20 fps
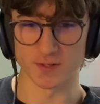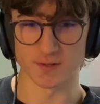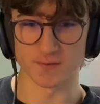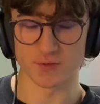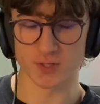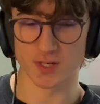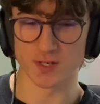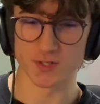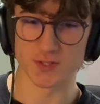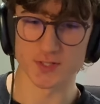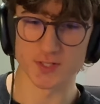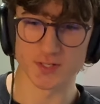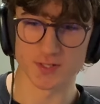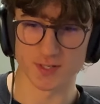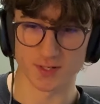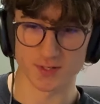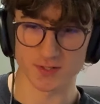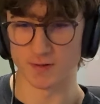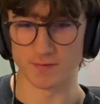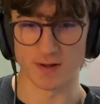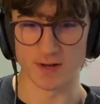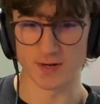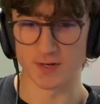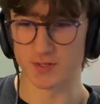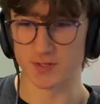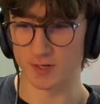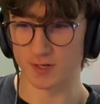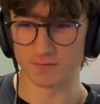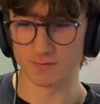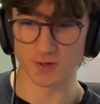They've changed the syntax. They've added
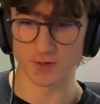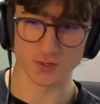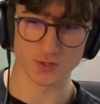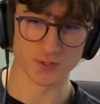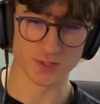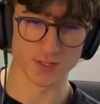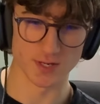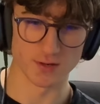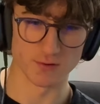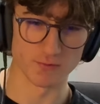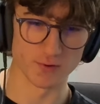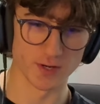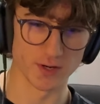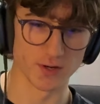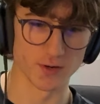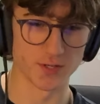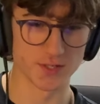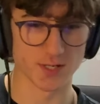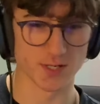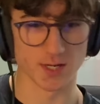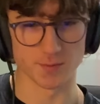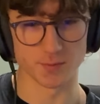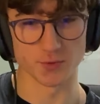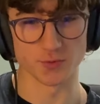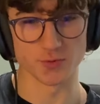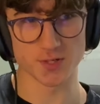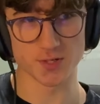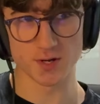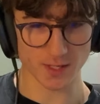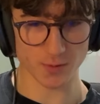type functions, added read-only
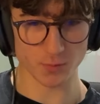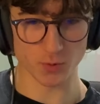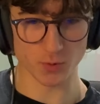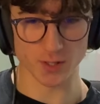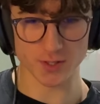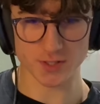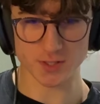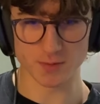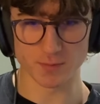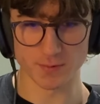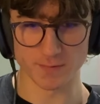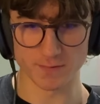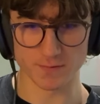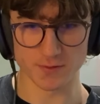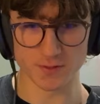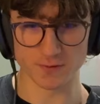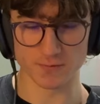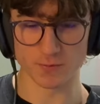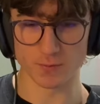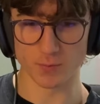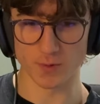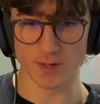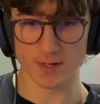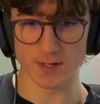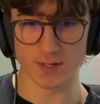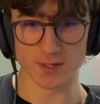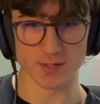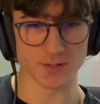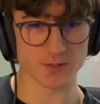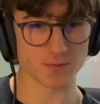tables. It works in a bit different
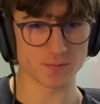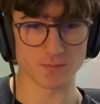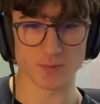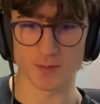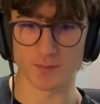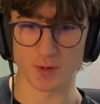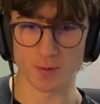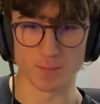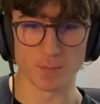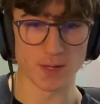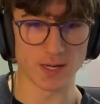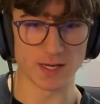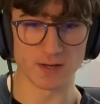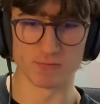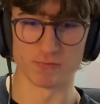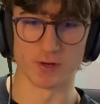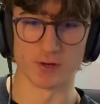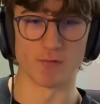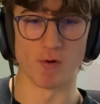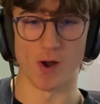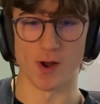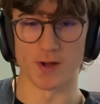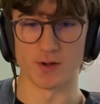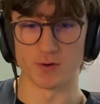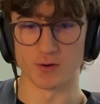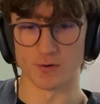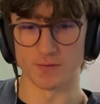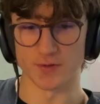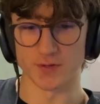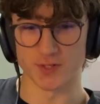way. It's a complete rewrite
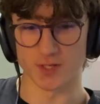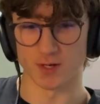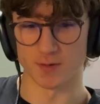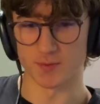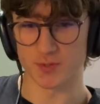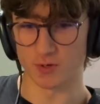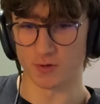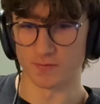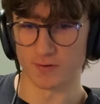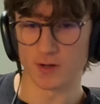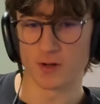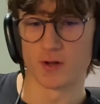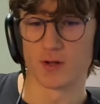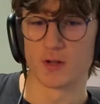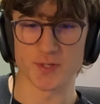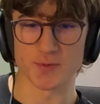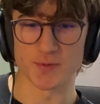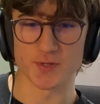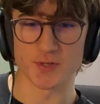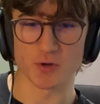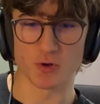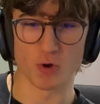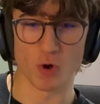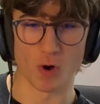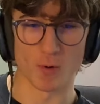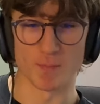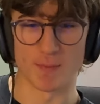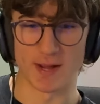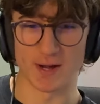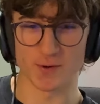of the type solver, so it's
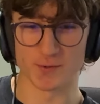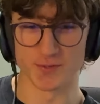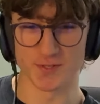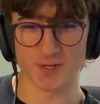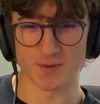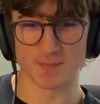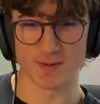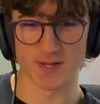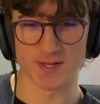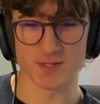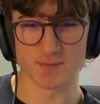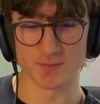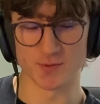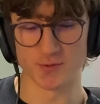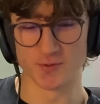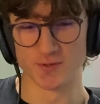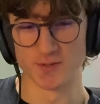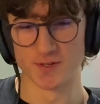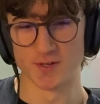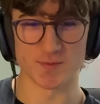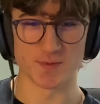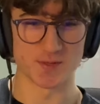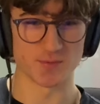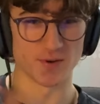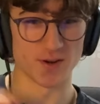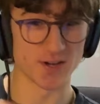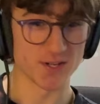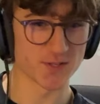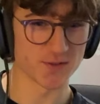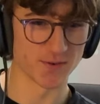not backwards compatible, which means
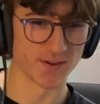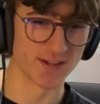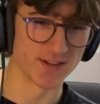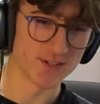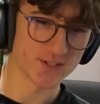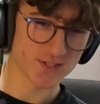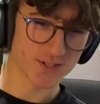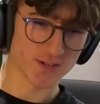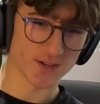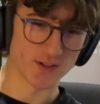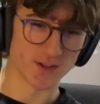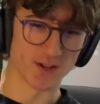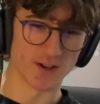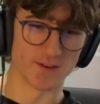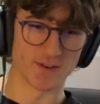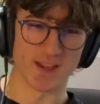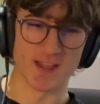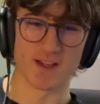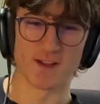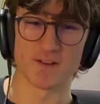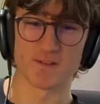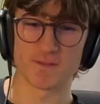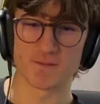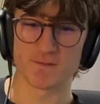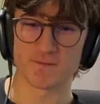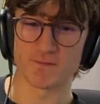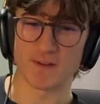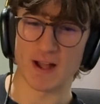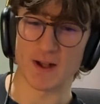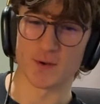when I switch, I get
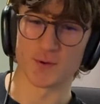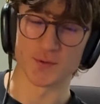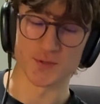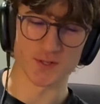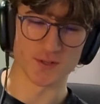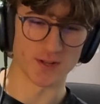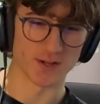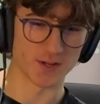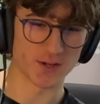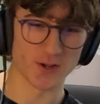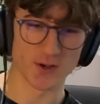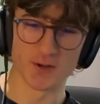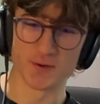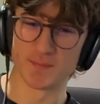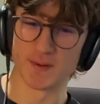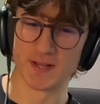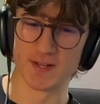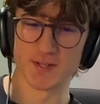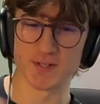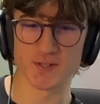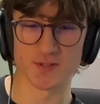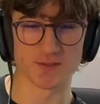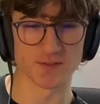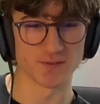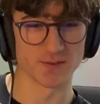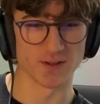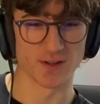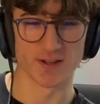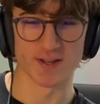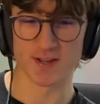thousands, like code base
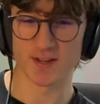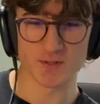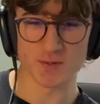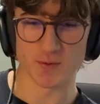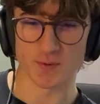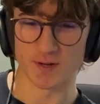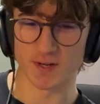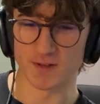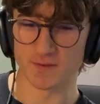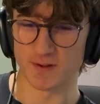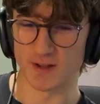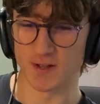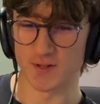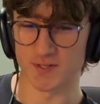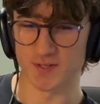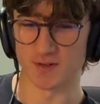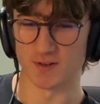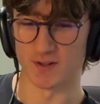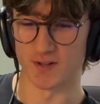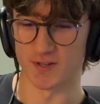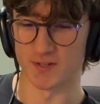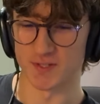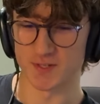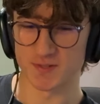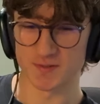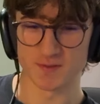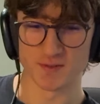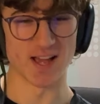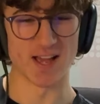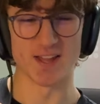of like 20,000
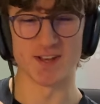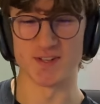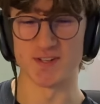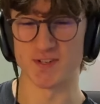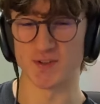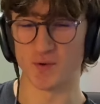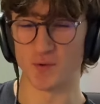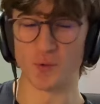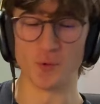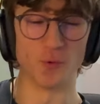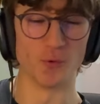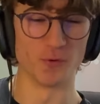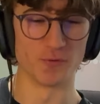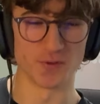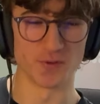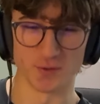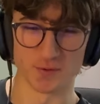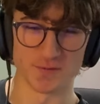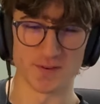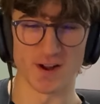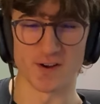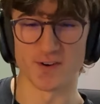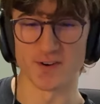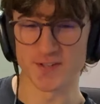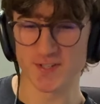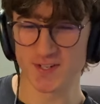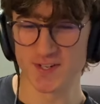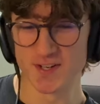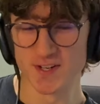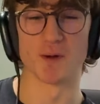lines, and it's all filled with
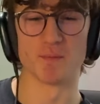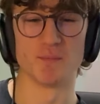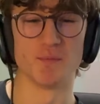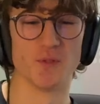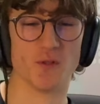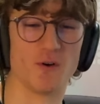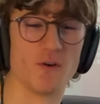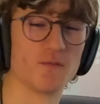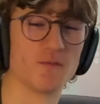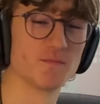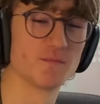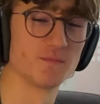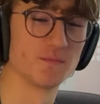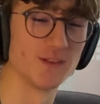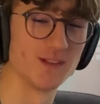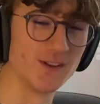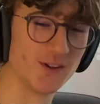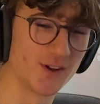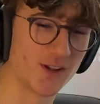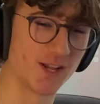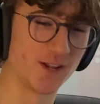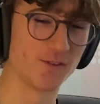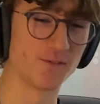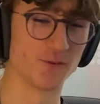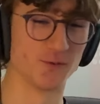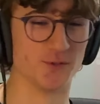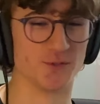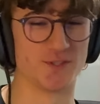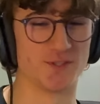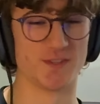errors. I'm not looking
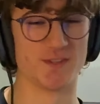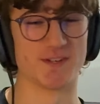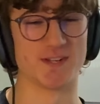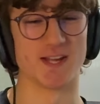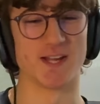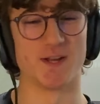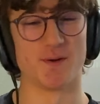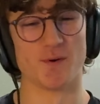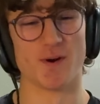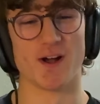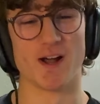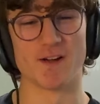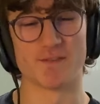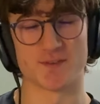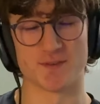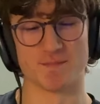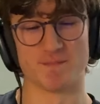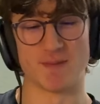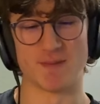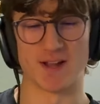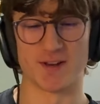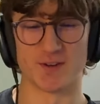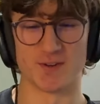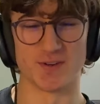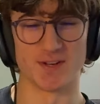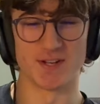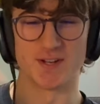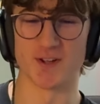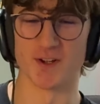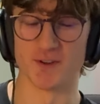forward to the day where I have to
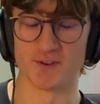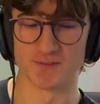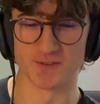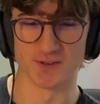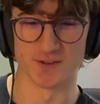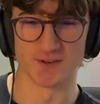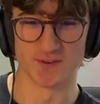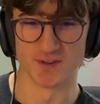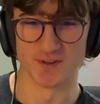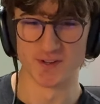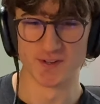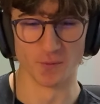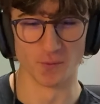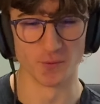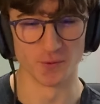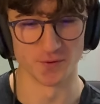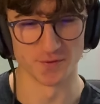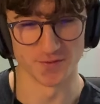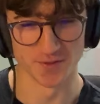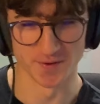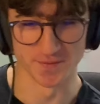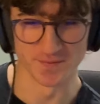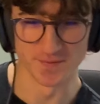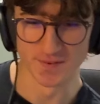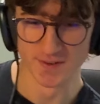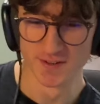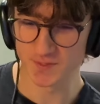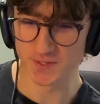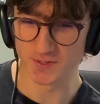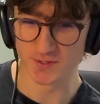manually go through all of them
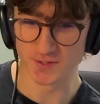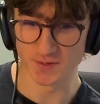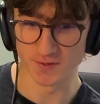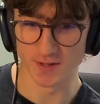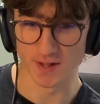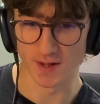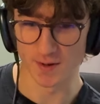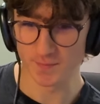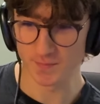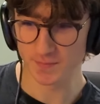to do that.